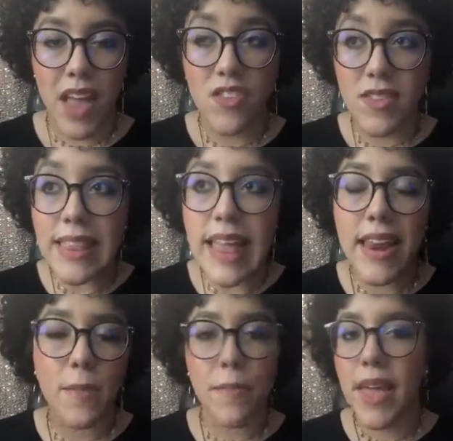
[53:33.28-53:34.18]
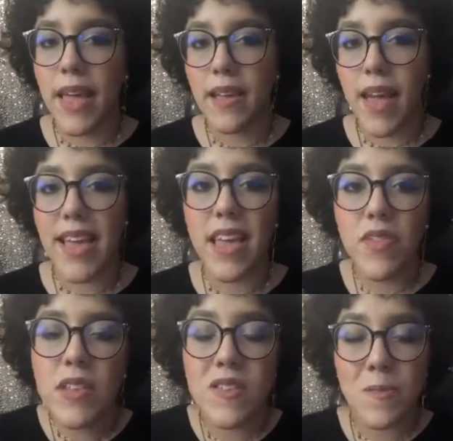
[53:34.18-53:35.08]
I just let it be. I
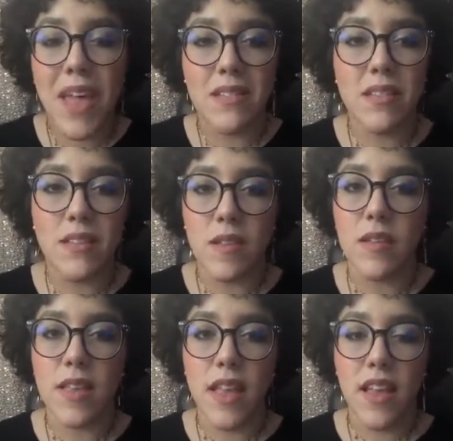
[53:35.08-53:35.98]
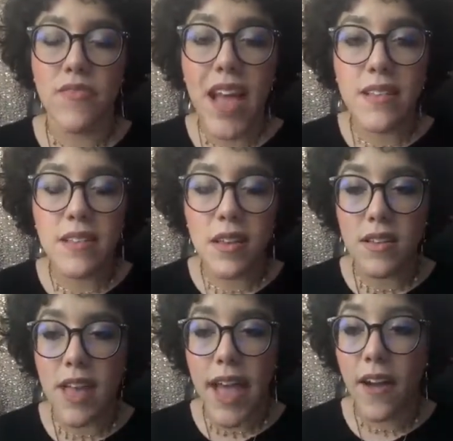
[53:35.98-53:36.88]
give it space to succeed. If that's the
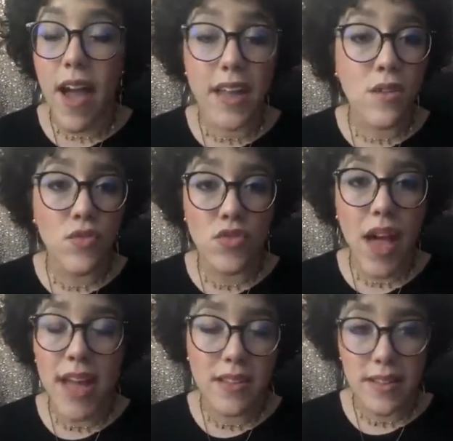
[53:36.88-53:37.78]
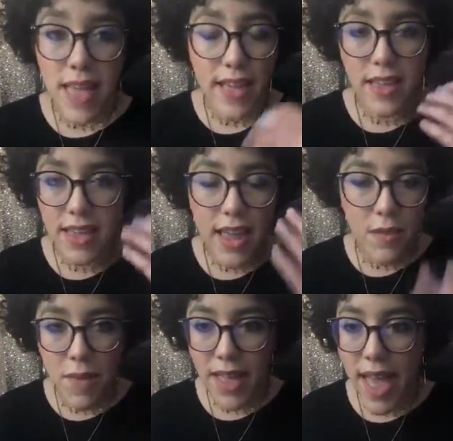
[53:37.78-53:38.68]
desire, I don't try to get
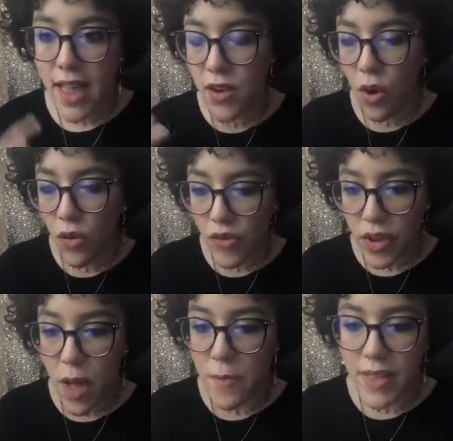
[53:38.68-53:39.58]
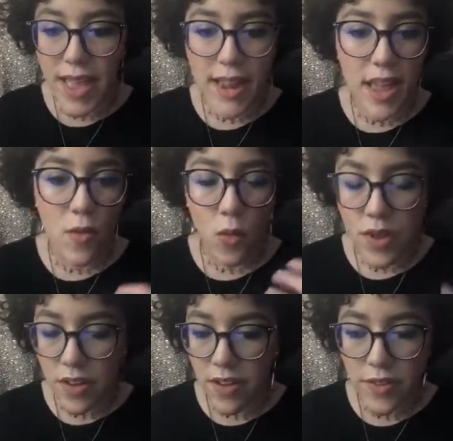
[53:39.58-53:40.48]
in my head and overcomplicate it and
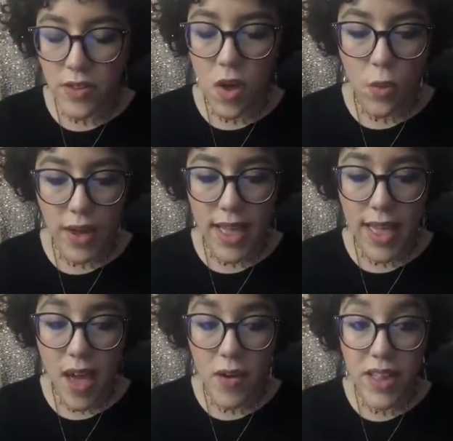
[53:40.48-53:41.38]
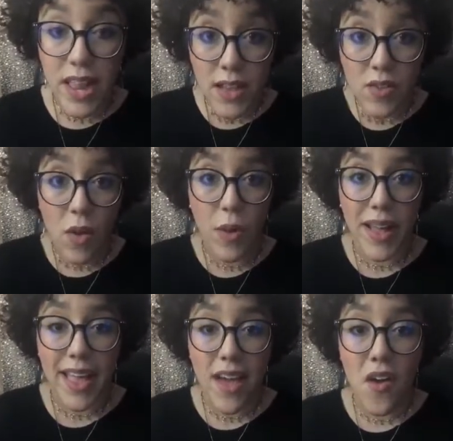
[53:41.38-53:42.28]
wonder if it's all working out. It is all
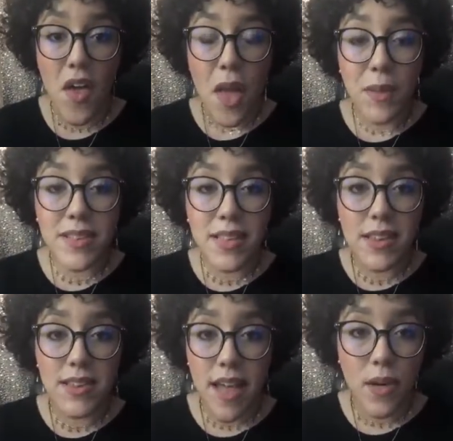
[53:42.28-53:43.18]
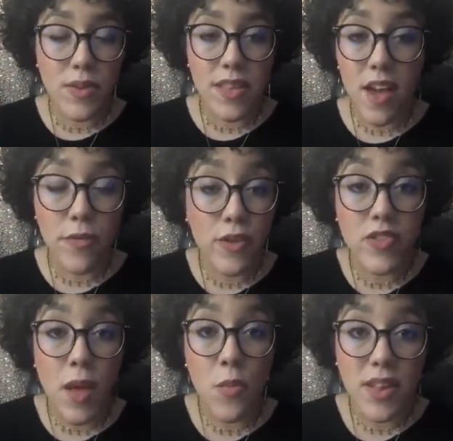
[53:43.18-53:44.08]
working out because the desire was there for
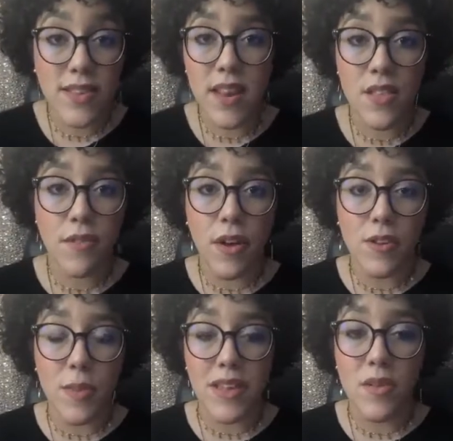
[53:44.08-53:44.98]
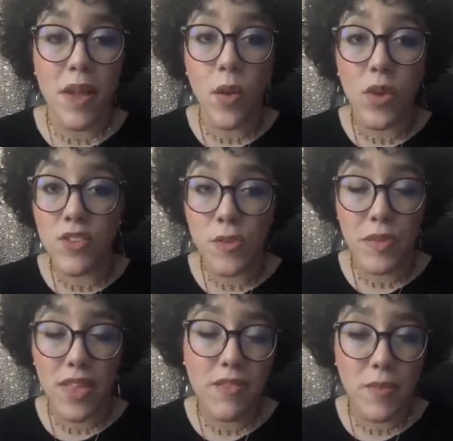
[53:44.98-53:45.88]
some reason in the first place. No matter what you
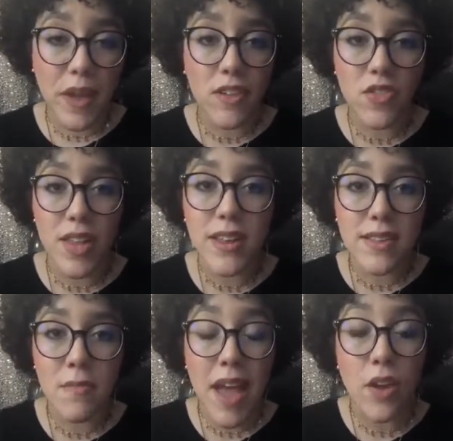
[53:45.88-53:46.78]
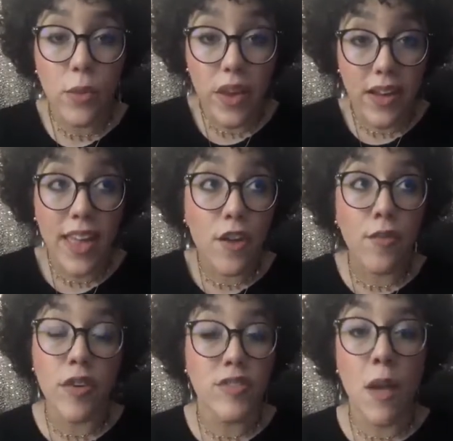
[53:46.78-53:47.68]
believe spiritually, it doesn't matter. We are here
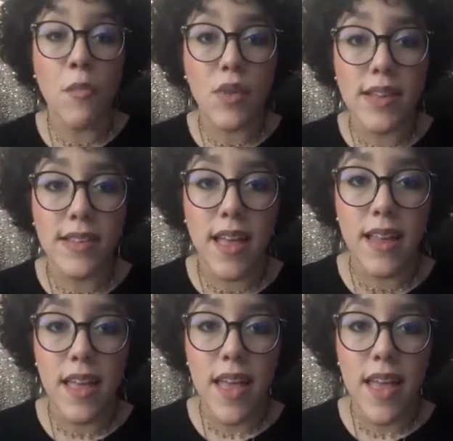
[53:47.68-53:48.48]
for some reason.